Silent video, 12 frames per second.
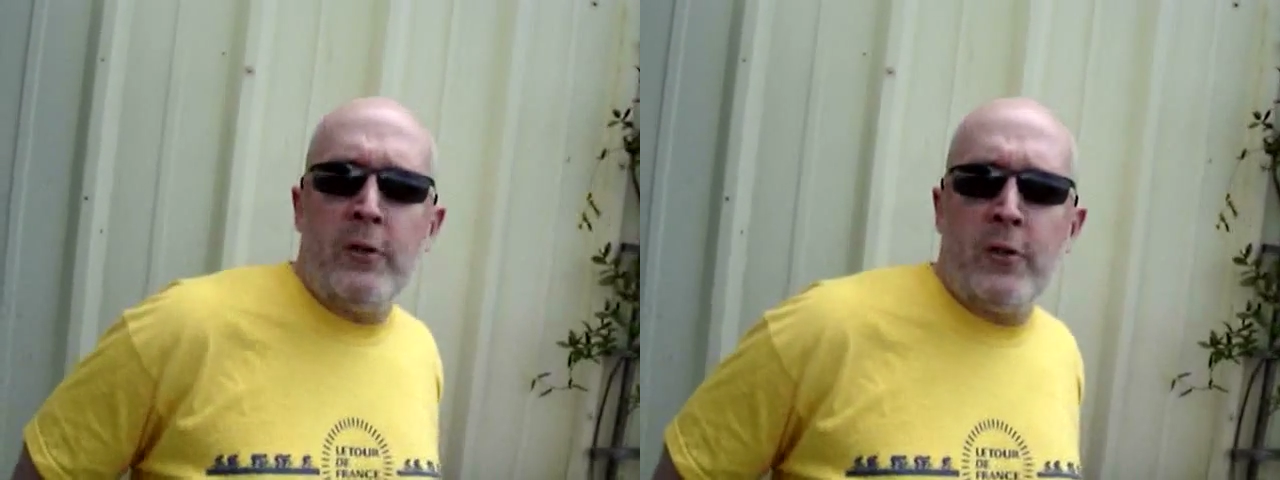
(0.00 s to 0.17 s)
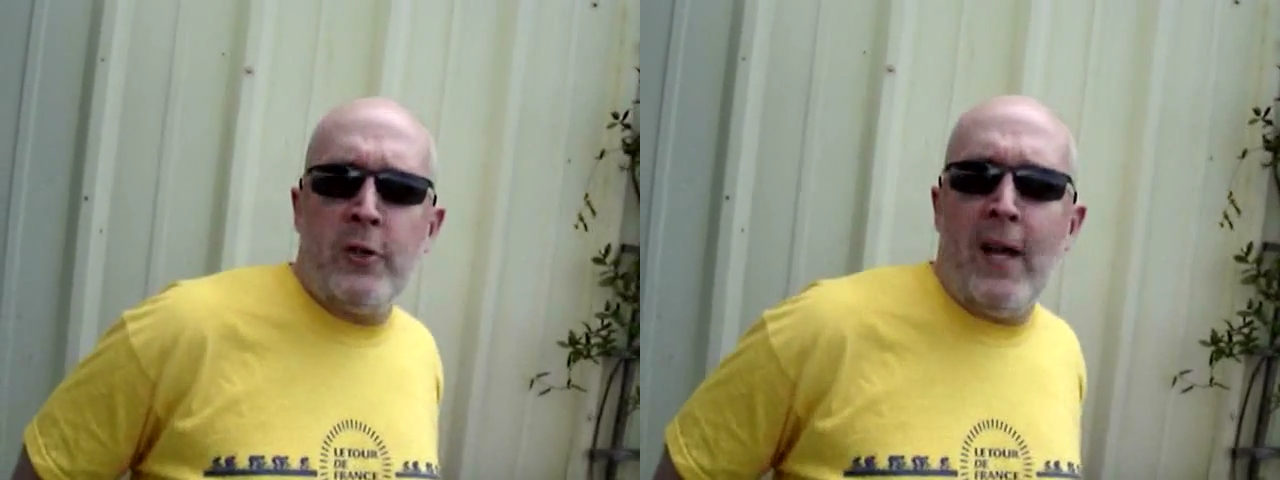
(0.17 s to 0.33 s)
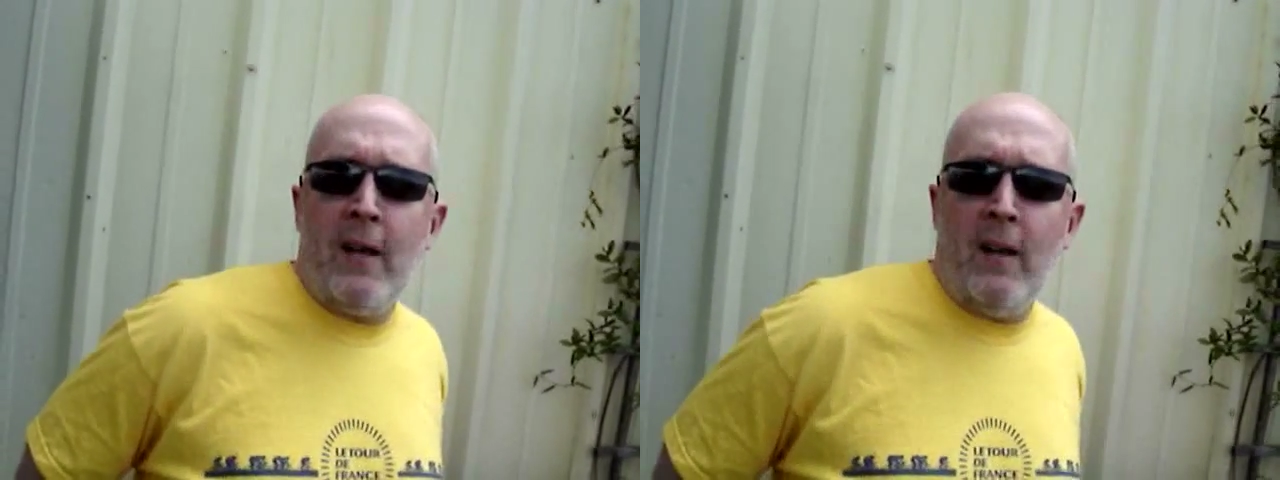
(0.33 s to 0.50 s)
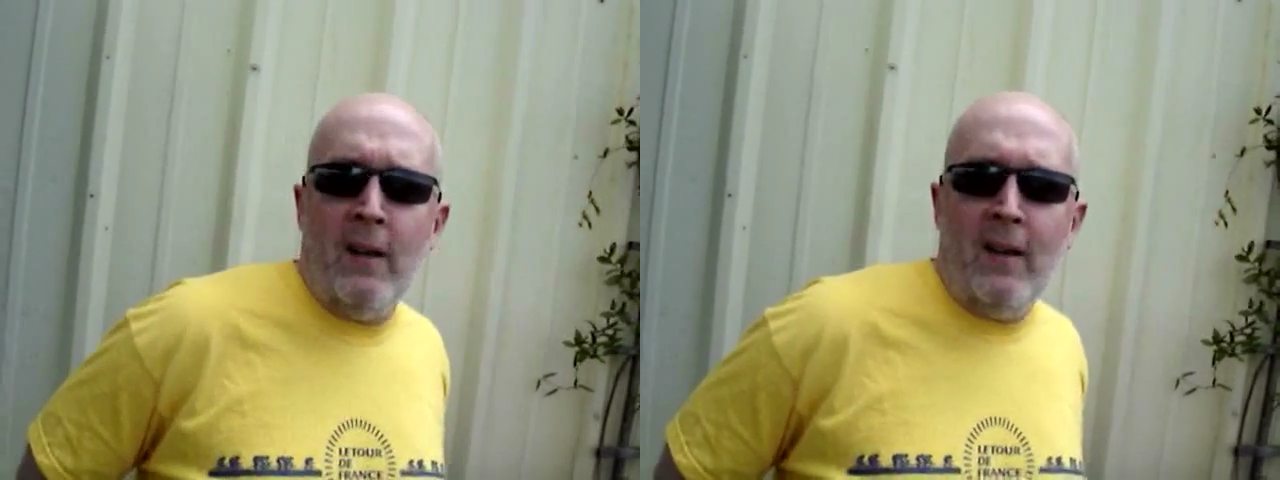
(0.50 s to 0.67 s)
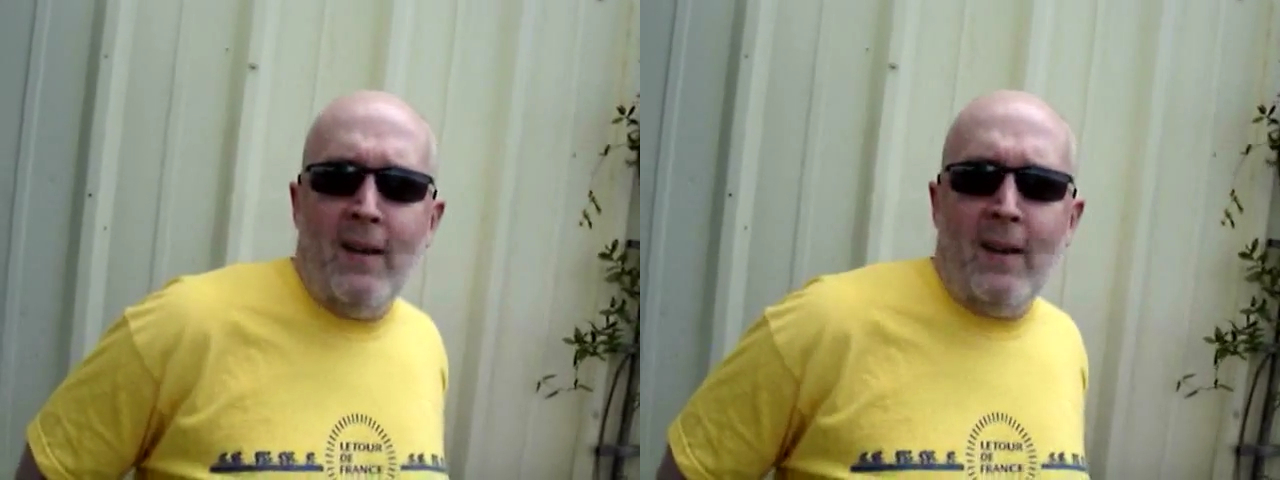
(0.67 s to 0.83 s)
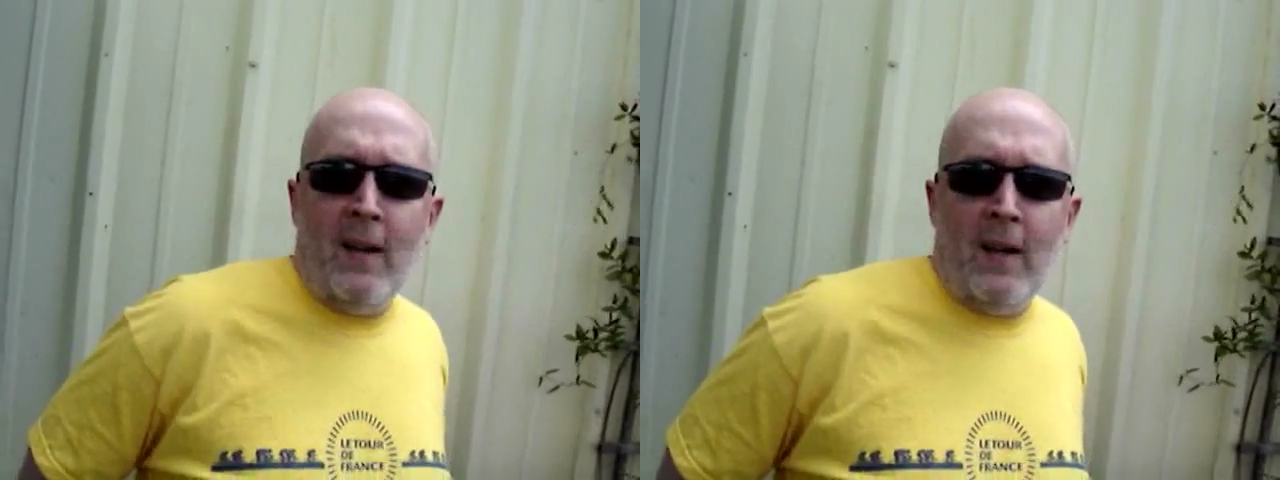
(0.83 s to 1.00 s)
set
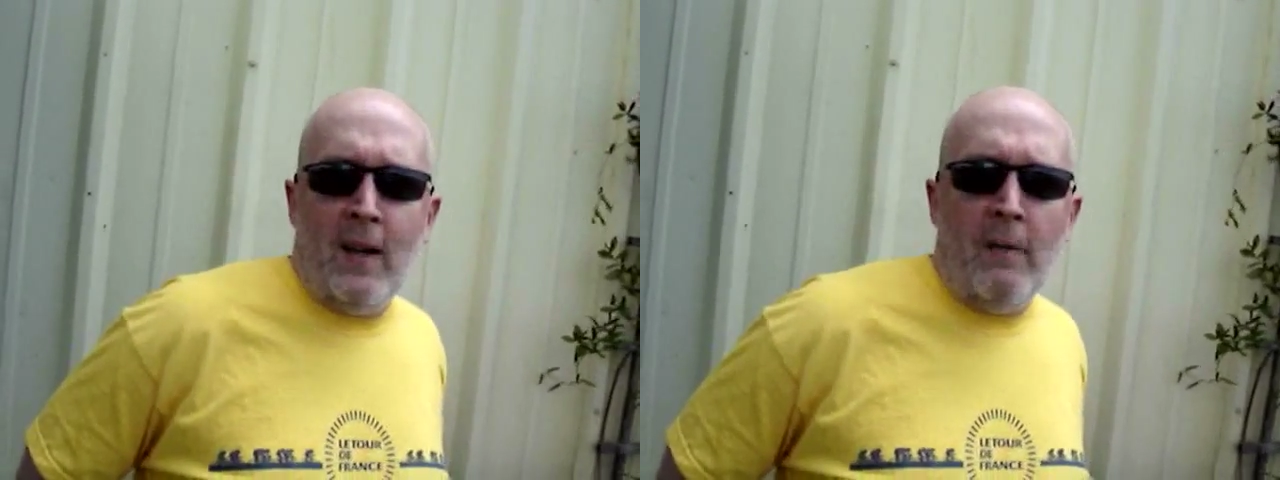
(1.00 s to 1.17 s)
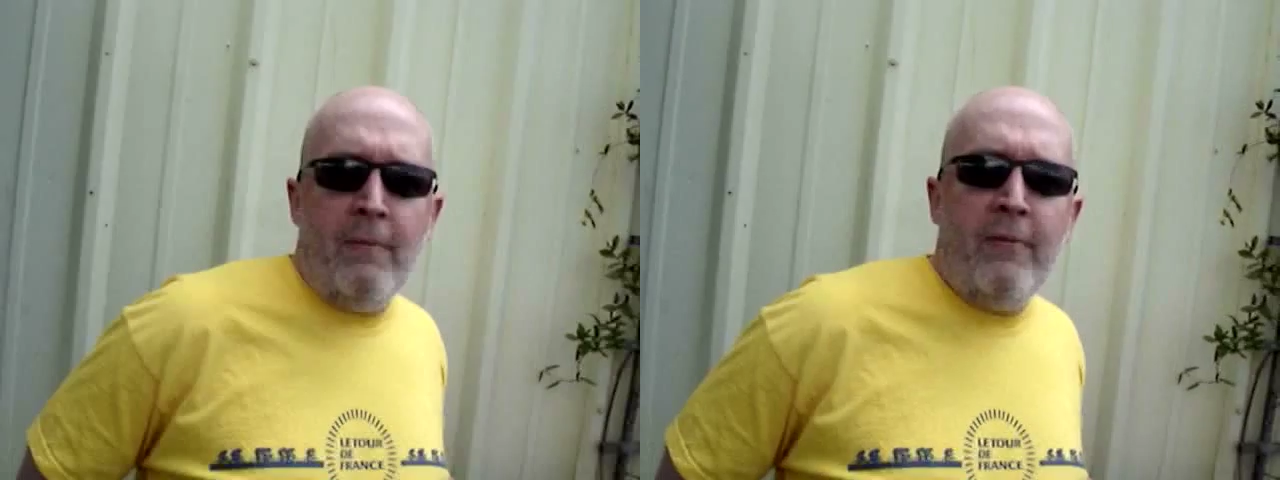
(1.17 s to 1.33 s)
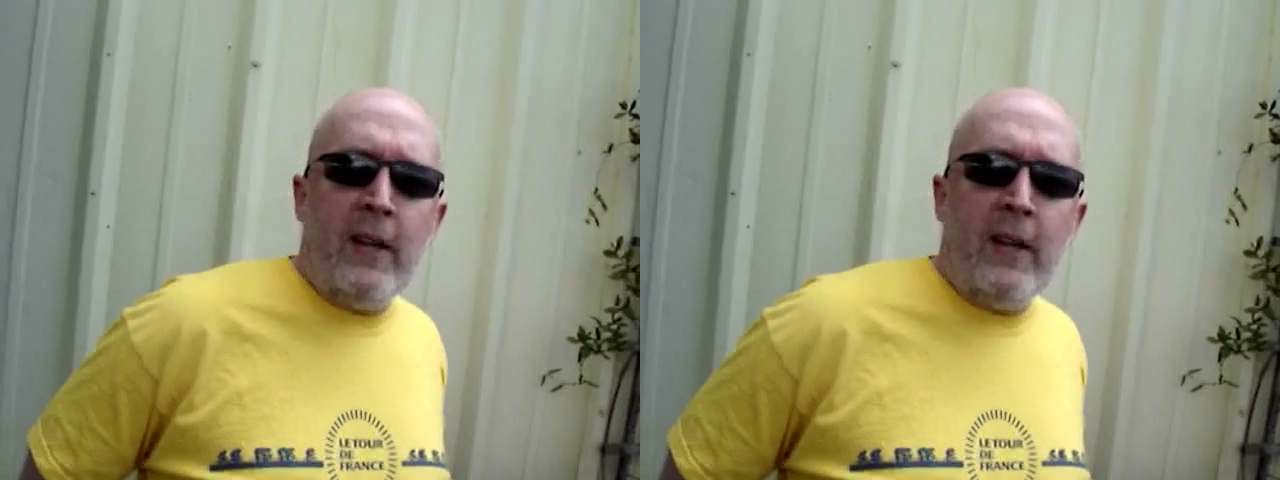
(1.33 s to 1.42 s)
a